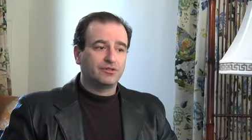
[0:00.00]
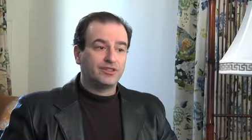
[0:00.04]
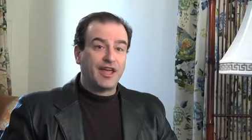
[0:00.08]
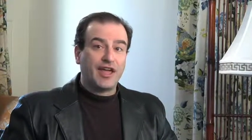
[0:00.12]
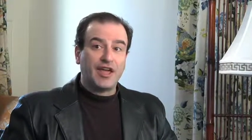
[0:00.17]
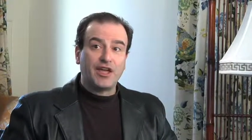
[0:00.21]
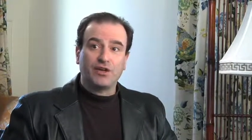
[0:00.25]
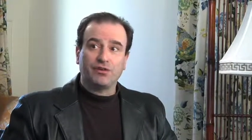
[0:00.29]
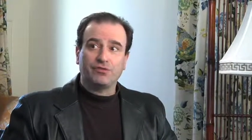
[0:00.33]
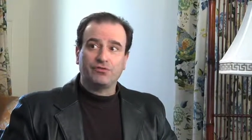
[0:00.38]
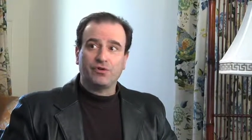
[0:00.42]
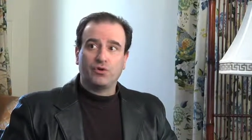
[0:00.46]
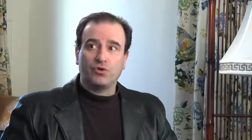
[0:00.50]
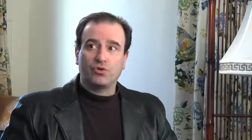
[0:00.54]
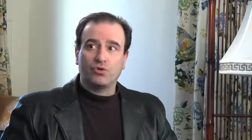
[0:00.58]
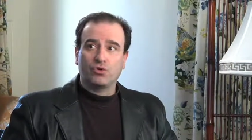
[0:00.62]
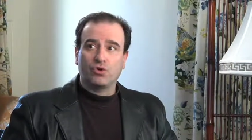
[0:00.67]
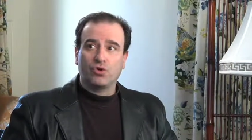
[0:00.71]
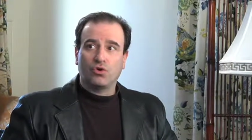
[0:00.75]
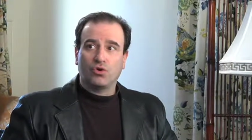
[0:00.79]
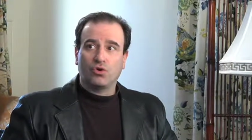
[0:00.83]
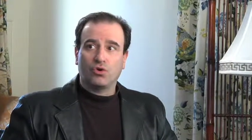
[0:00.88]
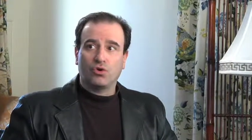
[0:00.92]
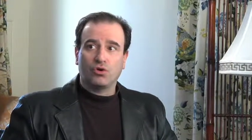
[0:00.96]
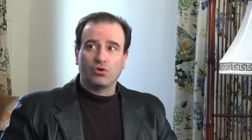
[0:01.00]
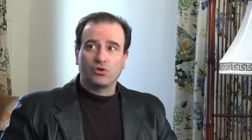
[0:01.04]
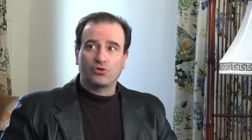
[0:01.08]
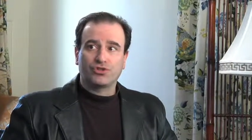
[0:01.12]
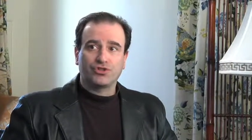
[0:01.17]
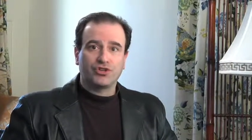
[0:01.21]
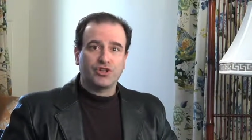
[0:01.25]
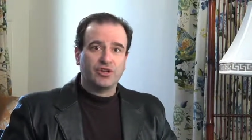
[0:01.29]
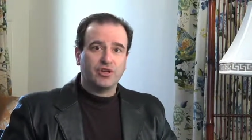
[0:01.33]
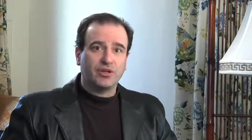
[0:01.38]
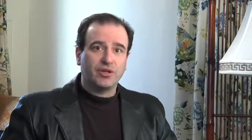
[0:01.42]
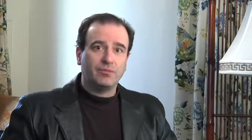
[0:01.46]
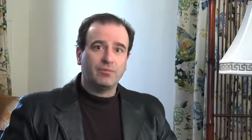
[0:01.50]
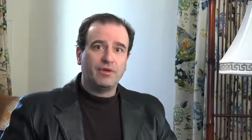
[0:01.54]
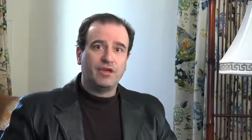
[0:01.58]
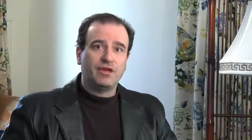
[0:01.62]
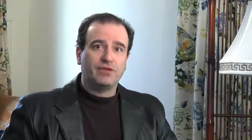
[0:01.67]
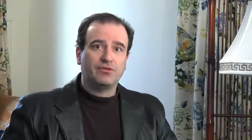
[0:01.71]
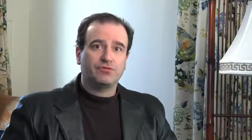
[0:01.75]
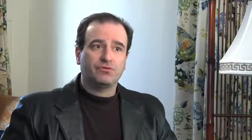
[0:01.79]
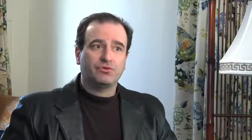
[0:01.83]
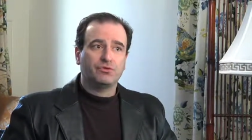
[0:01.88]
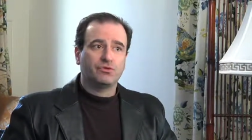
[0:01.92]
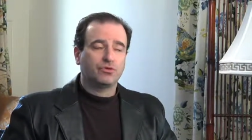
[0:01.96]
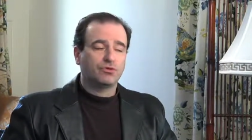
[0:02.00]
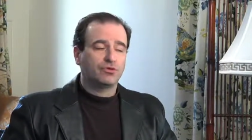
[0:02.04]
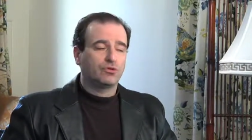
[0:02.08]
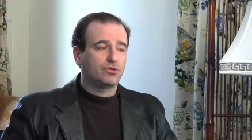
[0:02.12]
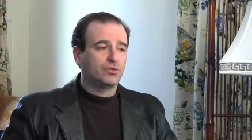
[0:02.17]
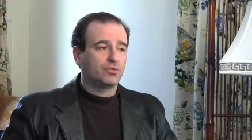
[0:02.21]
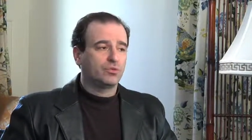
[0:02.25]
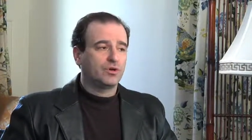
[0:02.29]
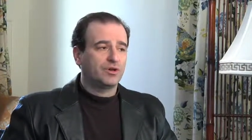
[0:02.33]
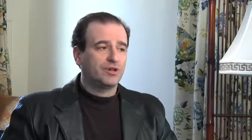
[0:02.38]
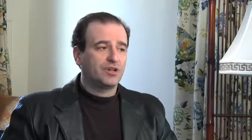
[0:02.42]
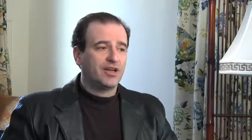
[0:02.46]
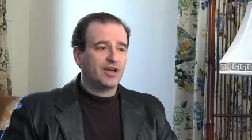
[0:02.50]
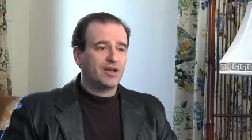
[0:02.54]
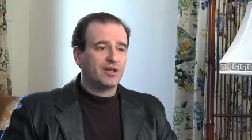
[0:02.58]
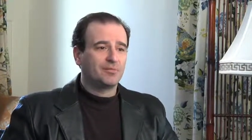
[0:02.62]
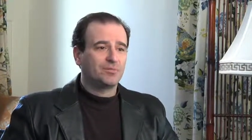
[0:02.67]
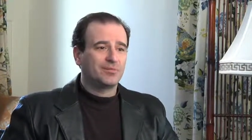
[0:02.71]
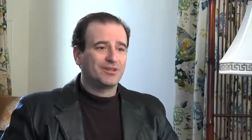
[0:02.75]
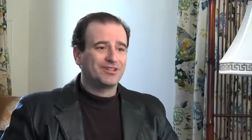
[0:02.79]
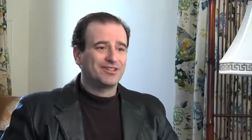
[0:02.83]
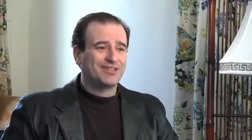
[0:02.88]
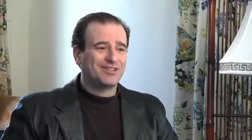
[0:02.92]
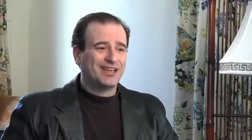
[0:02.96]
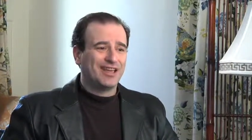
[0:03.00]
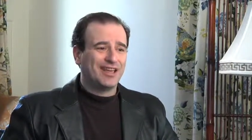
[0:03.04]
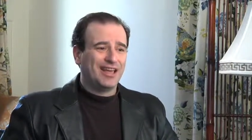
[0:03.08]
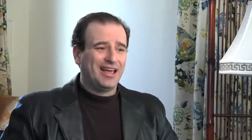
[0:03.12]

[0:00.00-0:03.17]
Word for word: take a phone call or suddenly make a phone call or whatnot, but